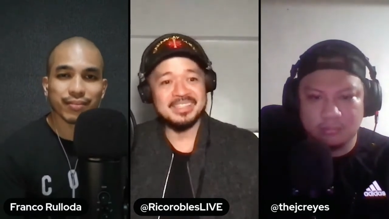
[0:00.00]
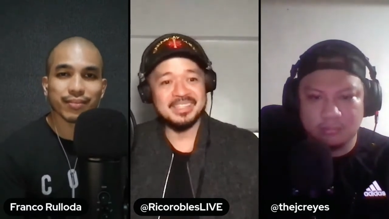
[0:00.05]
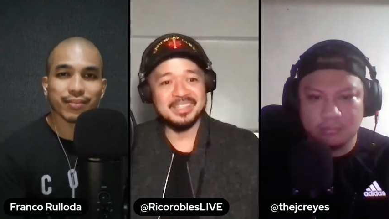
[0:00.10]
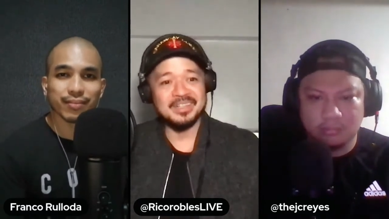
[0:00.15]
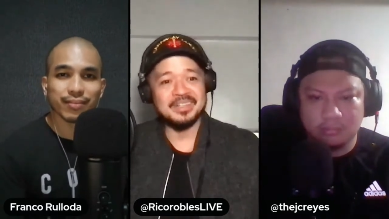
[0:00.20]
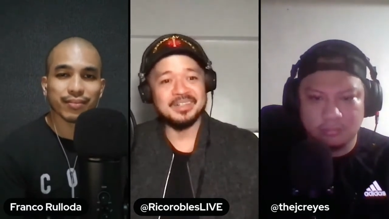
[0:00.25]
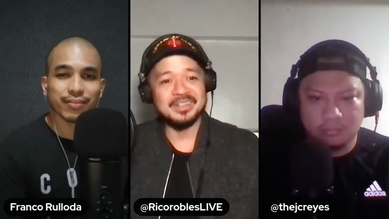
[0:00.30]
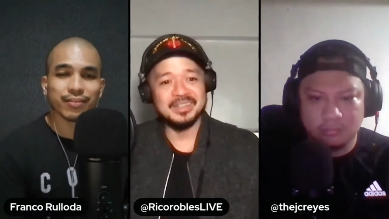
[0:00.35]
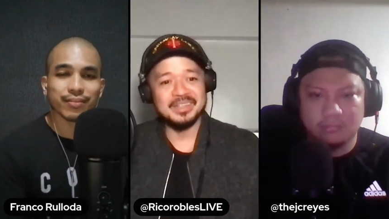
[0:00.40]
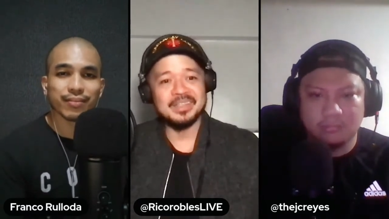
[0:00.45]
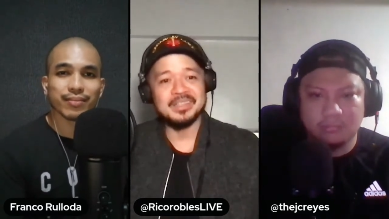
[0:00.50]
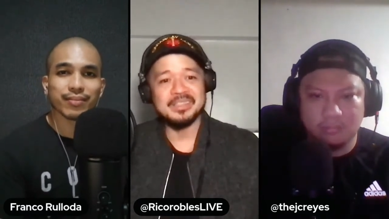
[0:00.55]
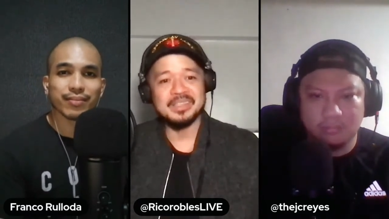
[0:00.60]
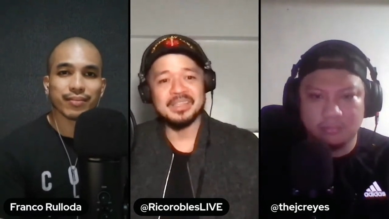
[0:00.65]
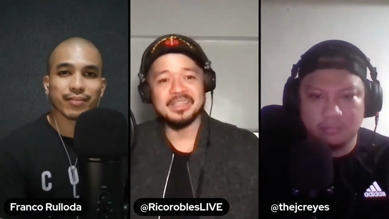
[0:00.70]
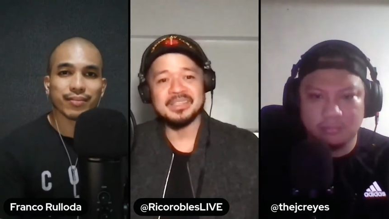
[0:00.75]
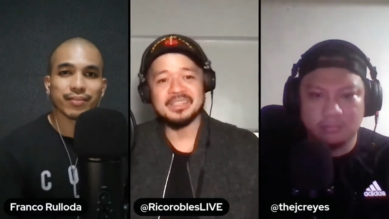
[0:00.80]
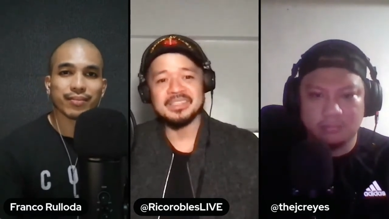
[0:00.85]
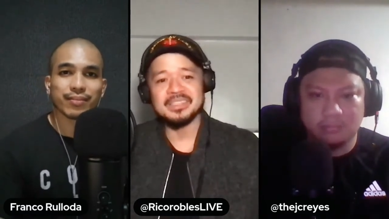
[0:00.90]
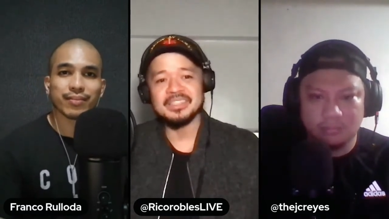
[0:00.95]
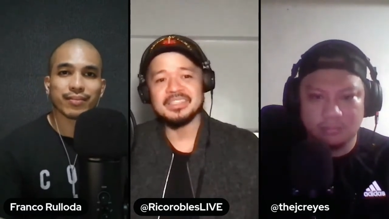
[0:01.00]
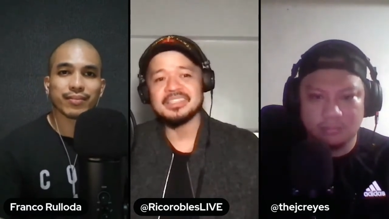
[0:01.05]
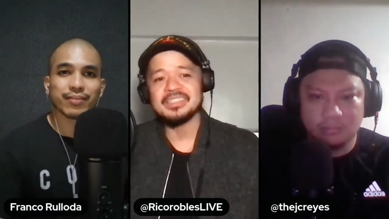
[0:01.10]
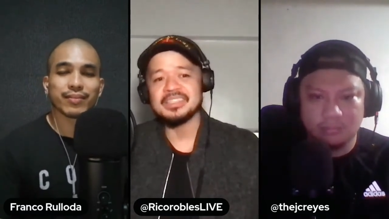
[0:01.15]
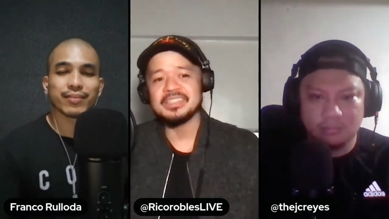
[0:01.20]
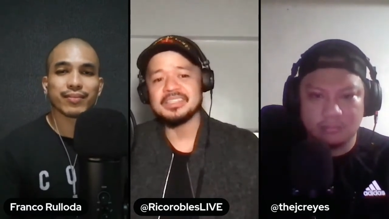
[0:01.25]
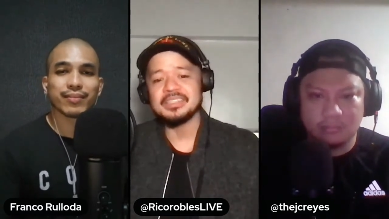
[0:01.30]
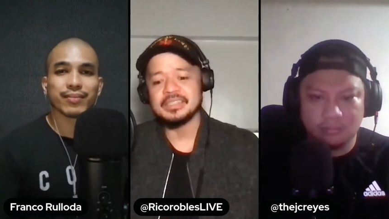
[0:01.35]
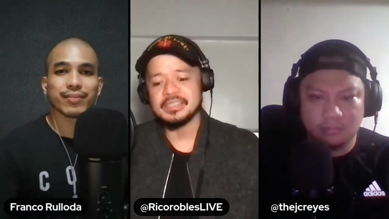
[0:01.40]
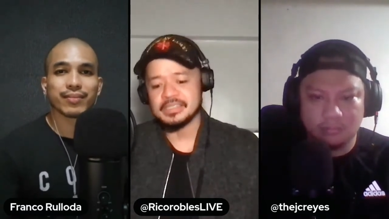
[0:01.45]
Speaker 1: So, mm. it's, it's, it's,
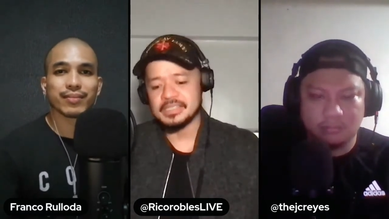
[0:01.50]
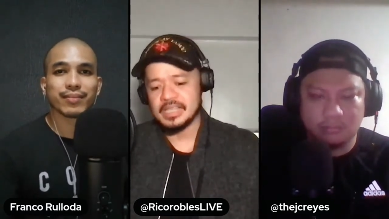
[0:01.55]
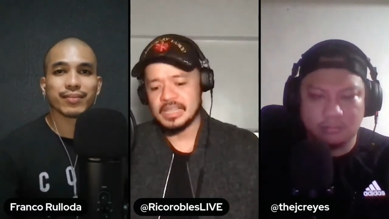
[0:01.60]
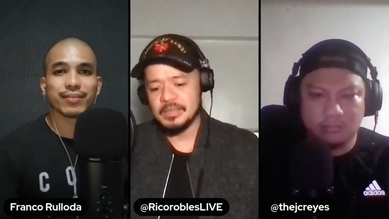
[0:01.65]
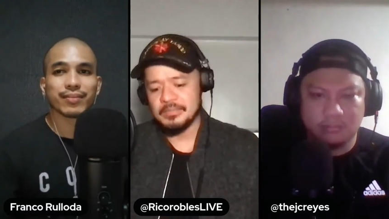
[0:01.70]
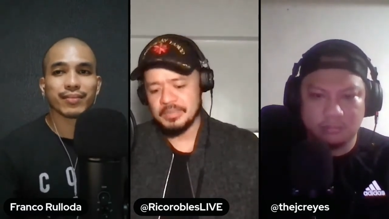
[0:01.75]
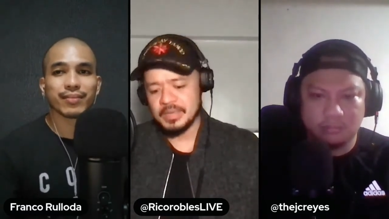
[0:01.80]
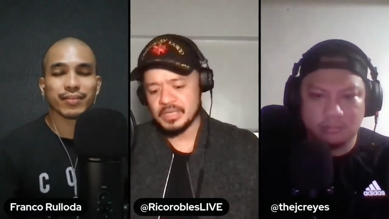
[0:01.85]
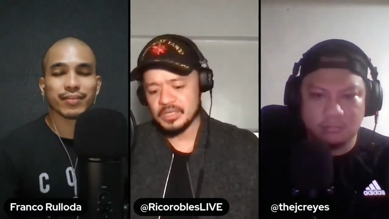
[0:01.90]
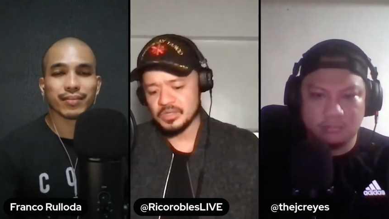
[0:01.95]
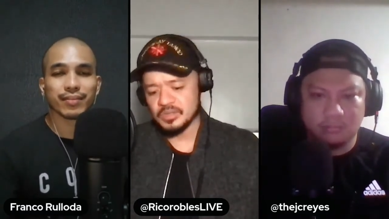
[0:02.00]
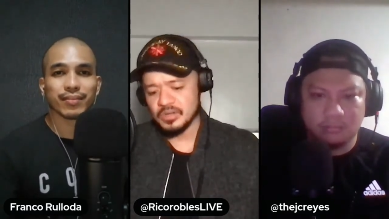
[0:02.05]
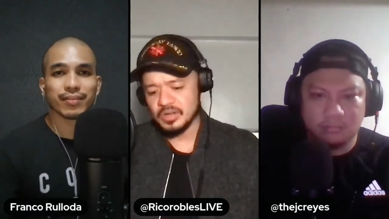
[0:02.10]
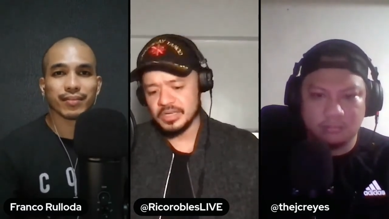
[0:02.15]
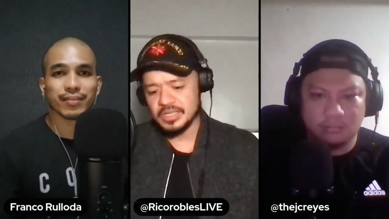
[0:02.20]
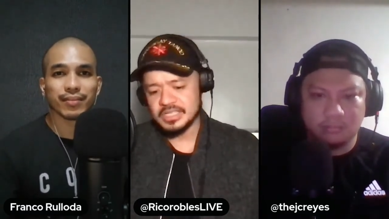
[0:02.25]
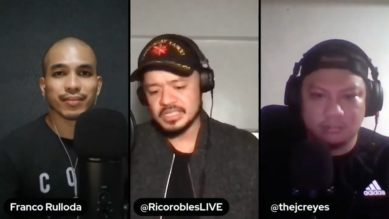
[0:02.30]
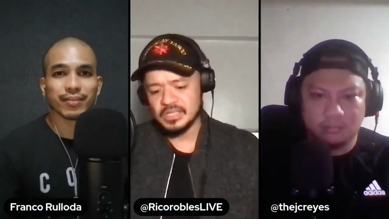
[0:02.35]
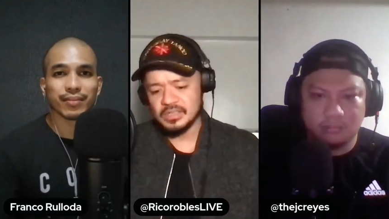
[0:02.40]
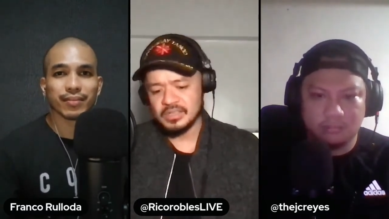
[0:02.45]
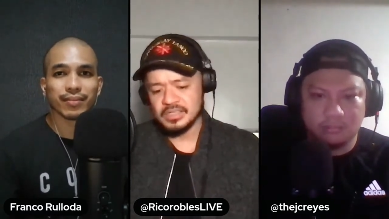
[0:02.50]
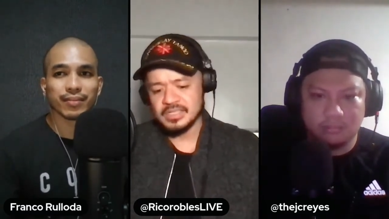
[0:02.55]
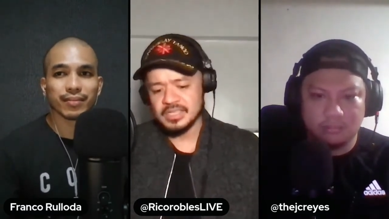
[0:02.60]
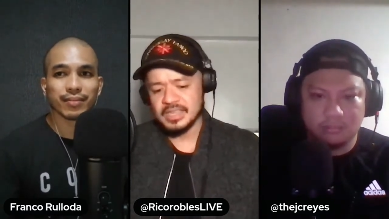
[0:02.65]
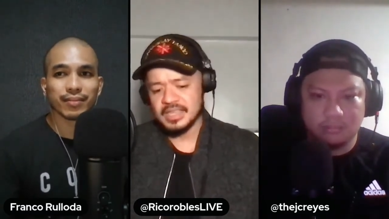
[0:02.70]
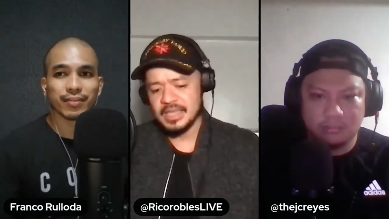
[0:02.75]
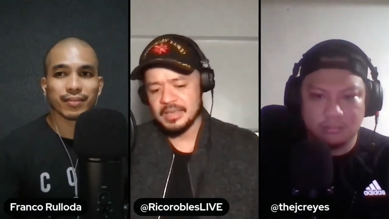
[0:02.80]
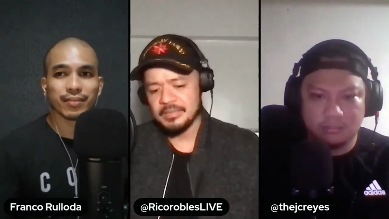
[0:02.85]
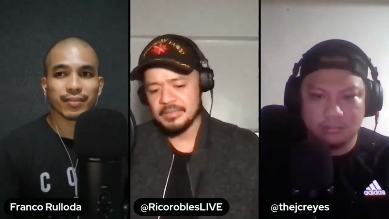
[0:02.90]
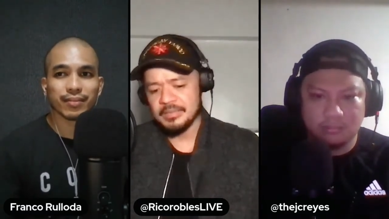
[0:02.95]
it's still a big draw. He still has a
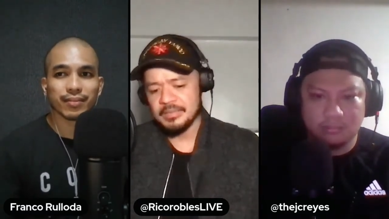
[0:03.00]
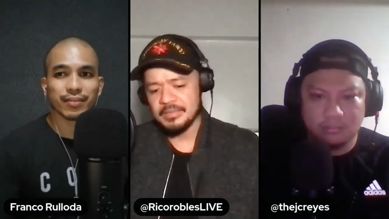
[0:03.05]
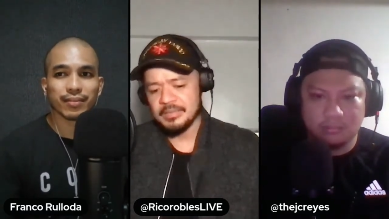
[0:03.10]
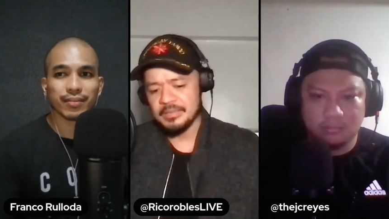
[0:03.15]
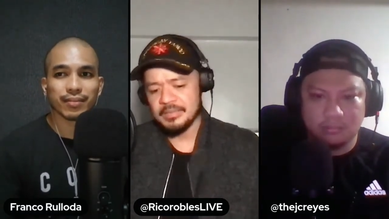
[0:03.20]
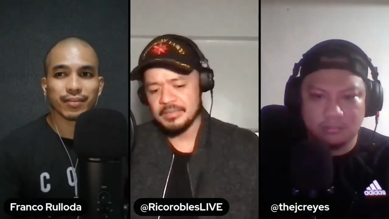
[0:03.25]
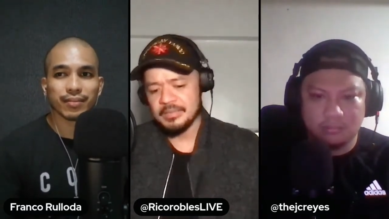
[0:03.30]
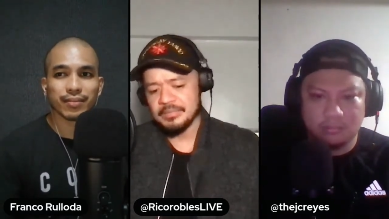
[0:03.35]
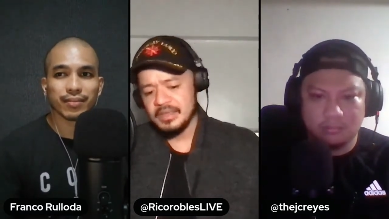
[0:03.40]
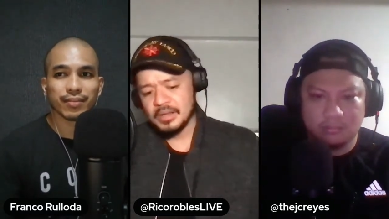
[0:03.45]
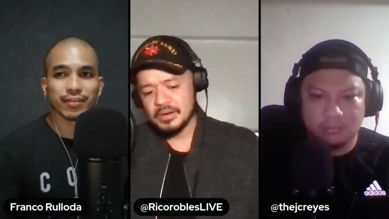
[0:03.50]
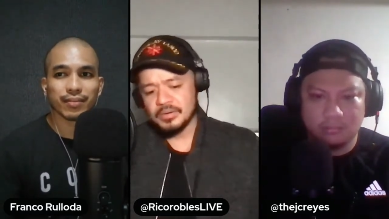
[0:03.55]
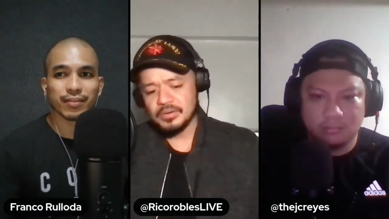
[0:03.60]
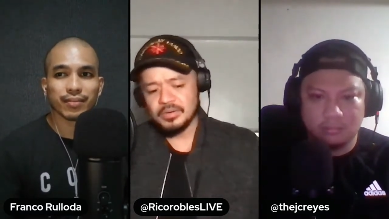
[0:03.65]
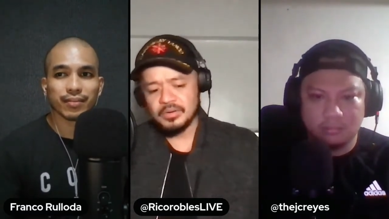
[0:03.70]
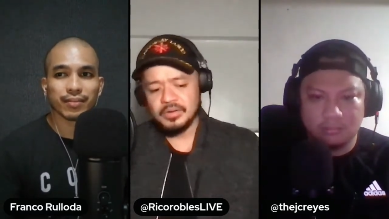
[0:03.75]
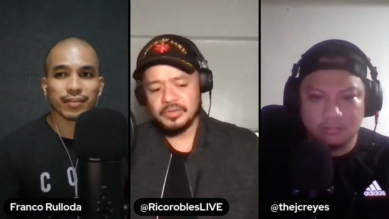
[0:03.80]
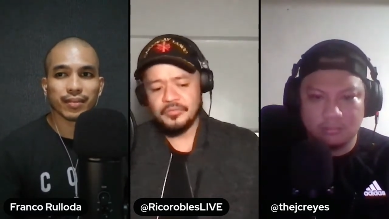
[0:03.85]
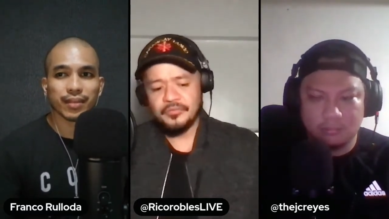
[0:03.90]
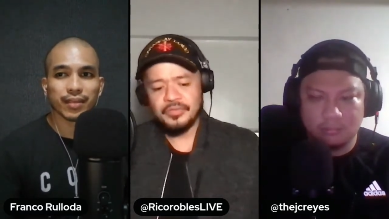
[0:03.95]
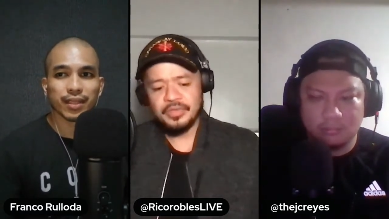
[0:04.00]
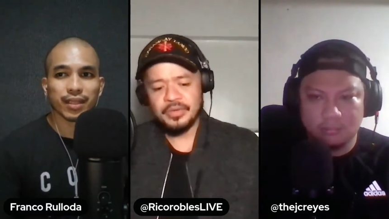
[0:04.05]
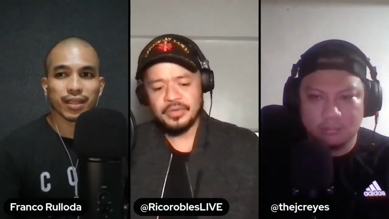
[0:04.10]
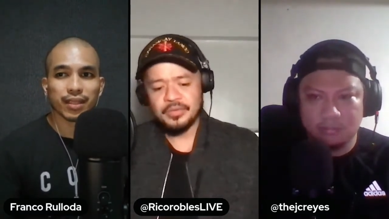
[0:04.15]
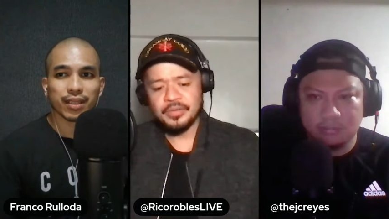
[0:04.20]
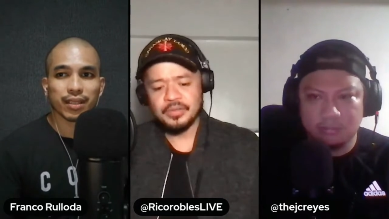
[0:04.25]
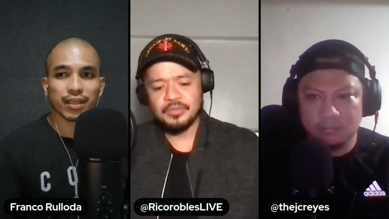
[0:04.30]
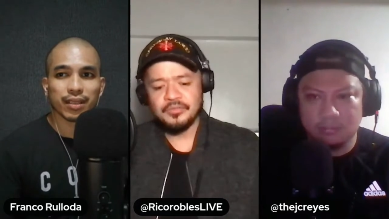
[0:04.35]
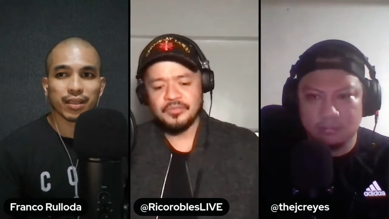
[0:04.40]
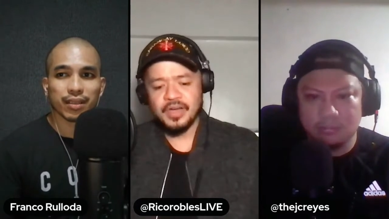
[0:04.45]
name. Pero
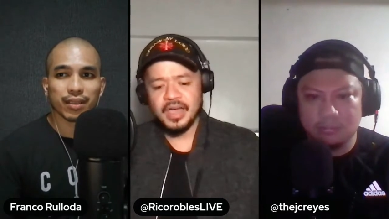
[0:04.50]
if you